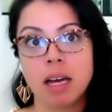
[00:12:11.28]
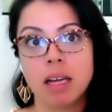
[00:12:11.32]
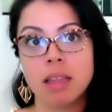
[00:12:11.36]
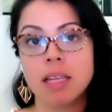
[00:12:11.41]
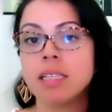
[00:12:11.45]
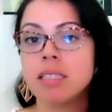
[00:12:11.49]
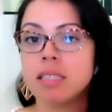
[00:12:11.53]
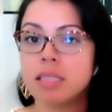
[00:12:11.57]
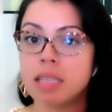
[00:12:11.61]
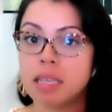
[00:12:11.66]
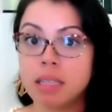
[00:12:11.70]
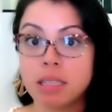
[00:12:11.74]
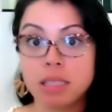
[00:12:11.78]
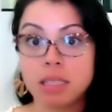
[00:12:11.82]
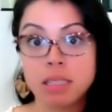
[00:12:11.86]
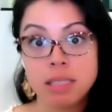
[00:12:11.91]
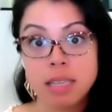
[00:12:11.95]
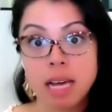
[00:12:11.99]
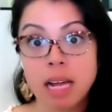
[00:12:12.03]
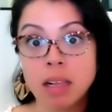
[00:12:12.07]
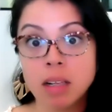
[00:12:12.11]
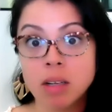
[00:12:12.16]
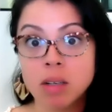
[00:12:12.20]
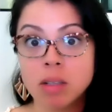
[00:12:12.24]
let's say the
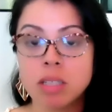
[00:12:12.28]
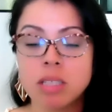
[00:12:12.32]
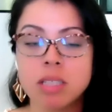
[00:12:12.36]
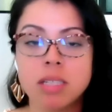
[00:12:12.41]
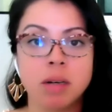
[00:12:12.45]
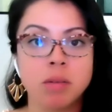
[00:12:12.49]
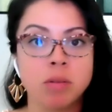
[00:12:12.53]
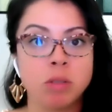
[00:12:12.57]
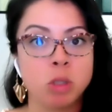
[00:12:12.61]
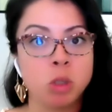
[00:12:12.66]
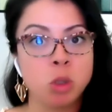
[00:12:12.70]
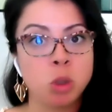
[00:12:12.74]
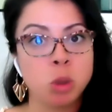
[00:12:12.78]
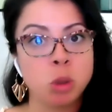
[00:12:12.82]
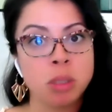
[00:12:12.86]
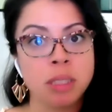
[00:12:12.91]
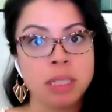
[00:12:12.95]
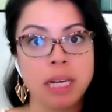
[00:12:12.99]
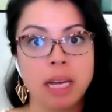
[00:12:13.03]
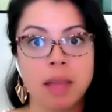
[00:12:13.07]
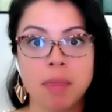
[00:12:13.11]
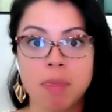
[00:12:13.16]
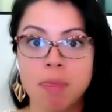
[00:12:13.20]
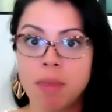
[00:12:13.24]
seller is down the
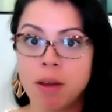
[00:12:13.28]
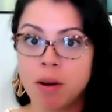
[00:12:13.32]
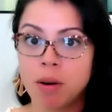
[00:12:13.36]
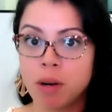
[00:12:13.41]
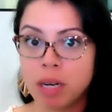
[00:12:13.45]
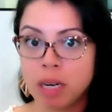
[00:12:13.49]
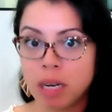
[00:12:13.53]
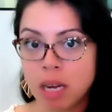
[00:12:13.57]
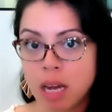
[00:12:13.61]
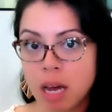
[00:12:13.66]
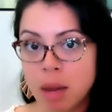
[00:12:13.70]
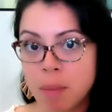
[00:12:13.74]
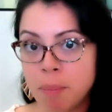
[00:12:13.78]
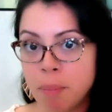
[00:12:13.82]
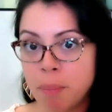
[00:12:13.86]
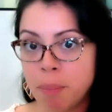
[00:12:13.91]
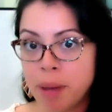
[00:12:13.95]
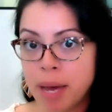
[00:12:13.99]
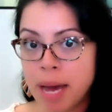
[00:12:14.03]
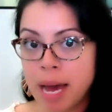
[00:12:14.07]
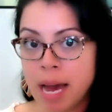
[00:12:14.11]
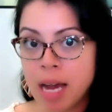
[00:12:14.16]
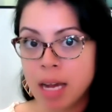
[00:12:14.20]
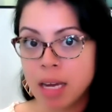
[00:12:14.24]
street and they're going to come
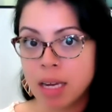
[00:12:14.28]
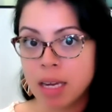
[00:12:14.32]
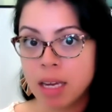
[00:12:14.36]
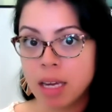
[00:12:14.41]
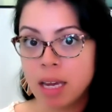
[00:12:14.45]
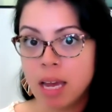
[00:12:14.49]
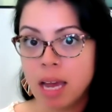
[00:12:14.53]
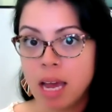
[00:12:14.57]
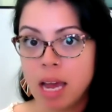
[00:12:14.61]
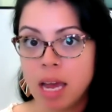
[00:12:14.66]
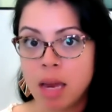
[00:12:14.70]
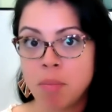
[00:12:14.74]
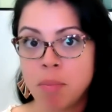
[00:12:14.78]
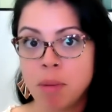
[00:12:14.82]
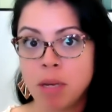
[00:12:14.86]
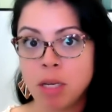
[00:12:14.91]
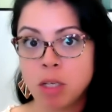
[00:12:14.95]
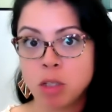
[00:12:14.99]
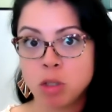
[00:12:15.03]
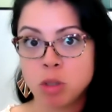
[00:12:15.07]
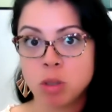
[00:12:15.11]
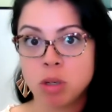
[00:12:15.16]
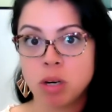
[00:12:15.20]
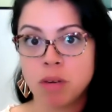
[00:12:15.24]
back and
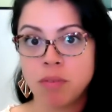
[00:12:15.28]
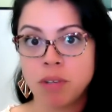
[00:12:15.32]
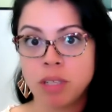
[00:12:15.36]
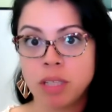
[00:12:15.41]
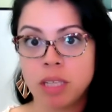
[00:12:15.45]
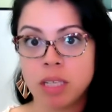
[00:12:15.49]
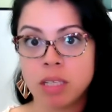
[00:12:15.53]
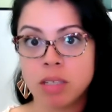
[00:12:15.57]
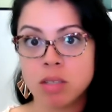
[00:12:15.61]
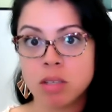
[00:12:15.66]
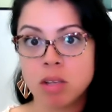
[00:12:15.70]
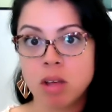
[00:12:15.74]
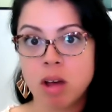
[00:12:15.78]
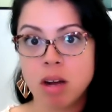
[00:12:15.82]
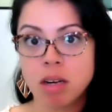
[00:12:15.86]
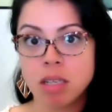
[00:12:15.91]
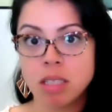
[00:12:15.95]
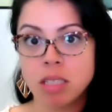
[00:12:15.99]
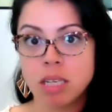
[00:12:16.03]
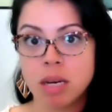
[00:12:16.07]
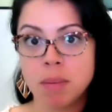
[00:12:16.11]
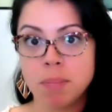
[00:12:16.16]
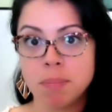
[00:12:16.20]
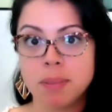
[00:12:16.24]
make sure everything's
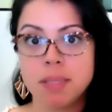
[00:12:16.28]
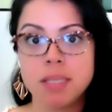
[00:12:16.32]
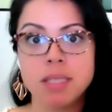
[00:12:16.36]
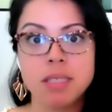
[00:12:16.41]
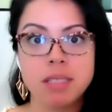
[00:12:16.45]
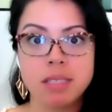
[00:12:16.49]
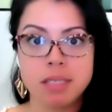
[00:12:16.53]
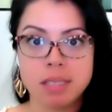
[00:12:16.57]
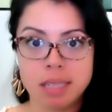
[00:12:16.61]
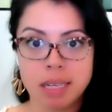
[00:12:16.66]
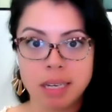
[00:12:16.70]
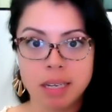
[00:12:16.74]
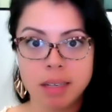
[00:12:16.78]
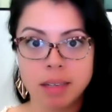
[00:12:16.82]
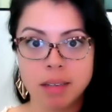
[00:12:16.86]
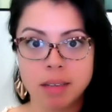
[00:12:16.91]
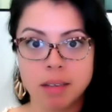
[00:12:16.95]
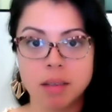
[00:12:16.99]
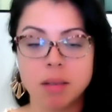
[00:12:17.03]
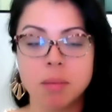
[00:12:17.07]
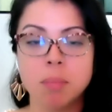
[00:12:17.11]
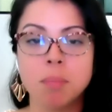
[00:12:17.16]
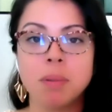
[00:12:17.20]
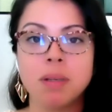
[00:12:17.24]
locked up,
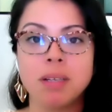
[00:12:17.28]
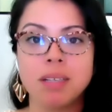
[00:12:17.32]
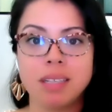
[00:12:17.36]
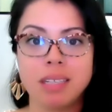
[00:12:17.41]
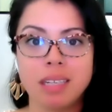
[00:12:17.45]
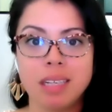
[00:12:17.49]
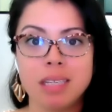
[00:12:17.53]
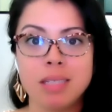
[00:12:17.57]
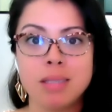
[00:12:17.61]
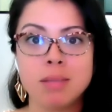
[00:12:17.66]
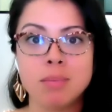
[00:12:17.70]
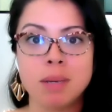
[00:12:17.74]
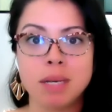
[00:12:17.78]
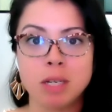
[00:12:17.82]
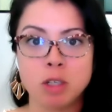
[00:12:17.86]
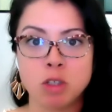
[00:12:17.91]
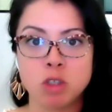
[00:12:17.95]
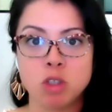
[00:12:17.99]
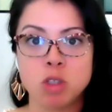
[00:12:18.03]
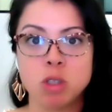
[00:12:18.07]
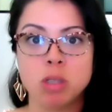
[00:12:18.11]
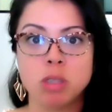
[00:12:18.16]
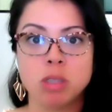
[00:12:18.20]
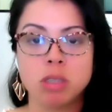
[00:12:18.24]
still, please make
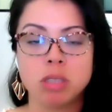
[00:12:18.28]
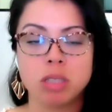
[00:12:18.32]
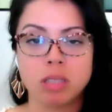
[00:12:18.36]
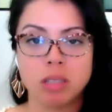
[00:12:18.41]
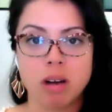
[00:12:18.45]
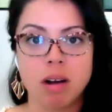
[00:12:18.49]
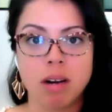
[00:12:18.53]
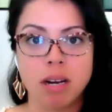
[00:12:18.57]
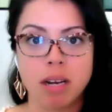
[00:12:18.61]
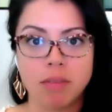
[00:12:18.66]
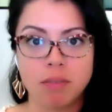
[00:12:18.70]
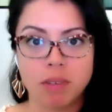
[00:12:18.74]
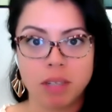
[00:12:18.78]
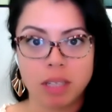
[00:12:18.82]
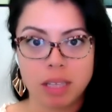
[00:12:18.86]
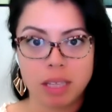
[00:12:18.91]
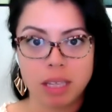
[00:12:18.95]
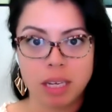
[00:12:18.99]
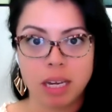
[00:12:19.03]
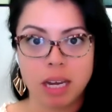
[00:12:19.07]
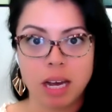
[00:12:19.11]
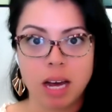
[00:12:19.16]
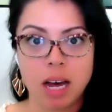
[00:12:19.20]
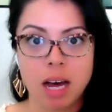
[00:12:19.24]
sure to lock
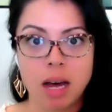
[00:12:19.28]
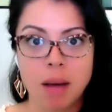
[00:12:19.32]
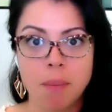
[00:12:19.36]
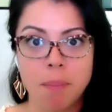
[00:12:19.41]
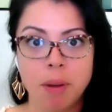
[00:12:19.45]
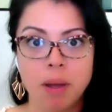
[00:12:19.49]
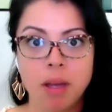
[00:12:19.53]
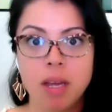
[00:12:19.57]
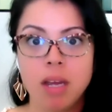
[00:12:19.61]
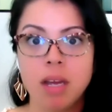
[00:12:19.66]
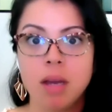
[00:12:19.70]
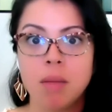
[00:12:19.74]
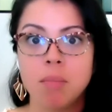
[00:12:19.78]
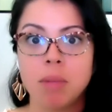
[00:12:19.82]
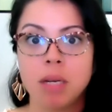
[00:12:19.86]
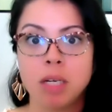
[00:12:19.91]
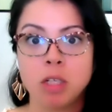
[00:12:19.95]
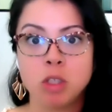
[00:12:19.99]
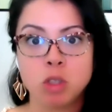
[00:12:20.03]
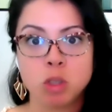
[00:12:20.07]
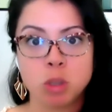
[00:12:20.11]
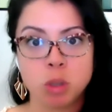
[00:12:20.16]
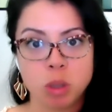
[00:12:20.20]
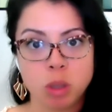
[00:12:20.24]
everything up.
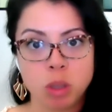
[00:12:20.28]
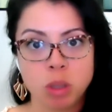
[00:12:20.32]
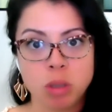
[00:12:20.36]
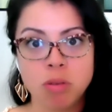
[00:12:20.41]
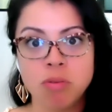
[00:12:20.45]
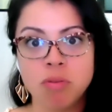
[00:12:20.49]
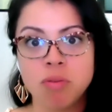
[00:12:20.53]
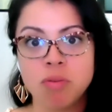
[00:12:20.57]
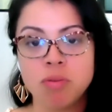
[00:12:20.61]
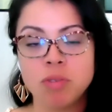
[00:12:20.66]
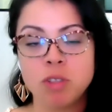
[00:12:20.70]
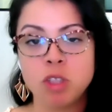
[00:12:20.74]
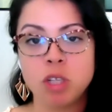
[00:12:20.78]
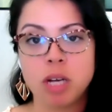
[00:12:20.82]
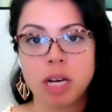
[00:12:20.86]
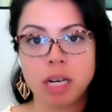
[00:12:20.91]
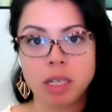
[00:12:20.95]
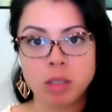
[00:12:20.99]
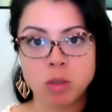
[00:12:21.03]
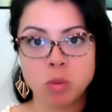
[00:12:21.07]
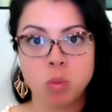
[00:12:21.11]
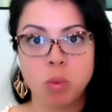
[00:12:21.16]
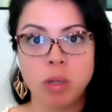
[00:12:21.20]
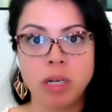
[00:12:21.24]
Make sure that you've
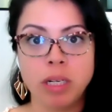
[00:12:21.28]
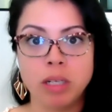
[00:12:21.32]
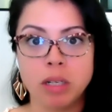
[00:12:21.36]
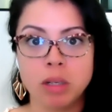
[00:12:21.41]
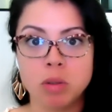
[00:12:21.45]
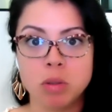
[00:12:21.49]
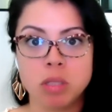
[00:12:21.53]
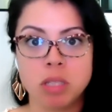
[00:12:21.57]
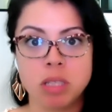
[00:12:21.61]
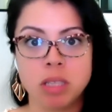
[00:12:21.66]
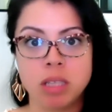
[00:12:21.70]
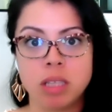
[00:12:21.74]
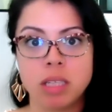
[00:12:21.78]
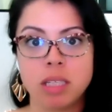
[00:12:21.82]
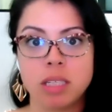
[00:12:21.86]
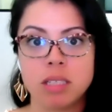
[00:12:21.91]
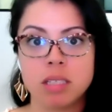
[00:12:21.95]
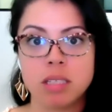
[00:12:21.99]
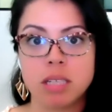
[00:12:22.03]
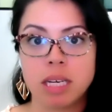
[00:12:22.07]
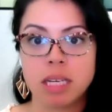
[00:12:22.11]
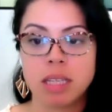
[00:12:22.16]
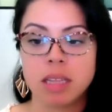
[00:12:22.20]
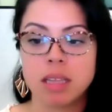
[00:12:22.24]
checked windows and things
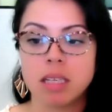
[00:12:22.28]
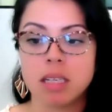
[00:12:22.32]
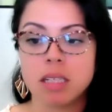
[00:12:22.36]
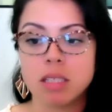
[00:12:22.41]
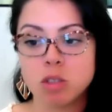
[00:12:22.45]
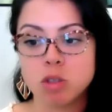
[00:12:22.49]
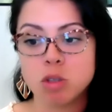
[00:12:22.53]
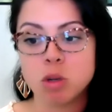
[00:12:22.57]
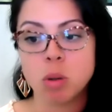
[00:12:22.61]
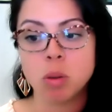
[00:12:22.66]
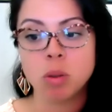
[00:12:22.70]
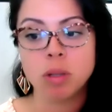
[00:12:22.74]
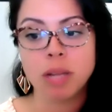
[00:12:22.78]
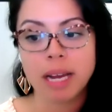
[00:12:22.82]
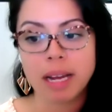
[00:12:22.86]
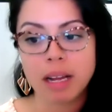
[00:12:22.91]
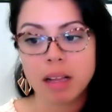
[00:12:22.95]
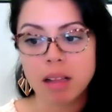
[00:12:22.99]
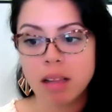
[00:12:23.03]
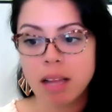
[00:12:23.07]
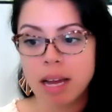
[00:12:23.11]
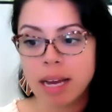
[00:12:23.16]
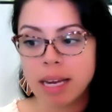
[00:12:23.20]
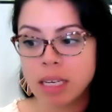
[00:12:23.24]
like this. Don't let
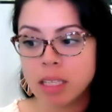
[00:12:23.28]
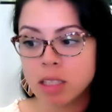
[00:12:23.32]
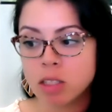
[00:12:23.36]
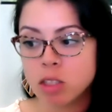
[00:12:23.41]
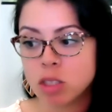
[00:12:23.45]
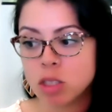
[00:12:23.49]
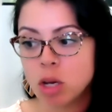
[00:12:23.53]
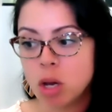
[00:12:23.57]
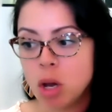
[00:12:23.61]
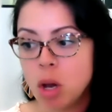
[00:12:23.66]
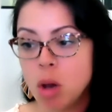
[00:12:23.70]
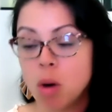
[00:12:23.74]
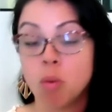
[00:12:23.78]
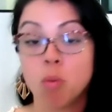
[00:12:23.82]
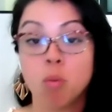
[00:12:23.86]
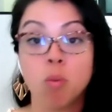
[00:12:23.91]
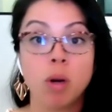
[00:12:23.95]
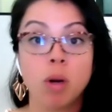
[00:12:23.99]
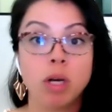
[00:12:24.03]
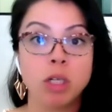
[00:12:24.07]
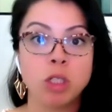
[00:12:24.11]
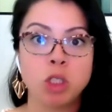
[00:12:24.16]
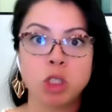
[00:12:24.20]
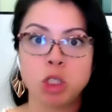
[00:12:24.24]
clients
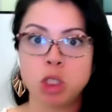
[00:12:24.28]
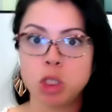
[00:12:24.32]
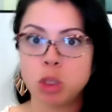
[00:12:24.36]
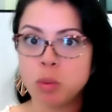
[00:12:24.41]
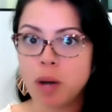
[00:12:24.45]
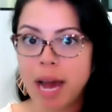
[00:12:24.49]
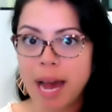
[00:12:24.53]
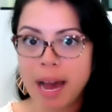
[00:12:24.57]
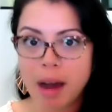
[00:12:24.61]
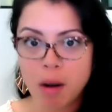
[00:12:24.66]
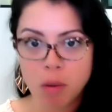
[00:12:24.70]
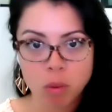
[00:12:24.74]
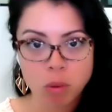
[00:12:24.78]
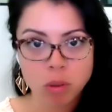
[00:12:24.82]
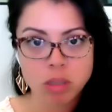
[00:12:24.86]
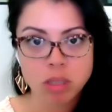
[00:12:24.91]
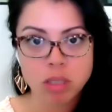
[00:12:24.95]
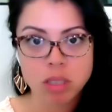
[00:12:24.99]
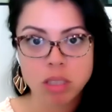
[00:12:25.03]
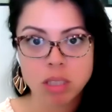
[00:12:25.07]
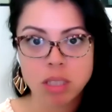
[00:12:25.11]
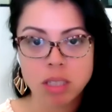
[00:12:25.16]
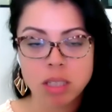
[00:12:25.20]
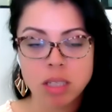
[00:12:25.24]
rush you out.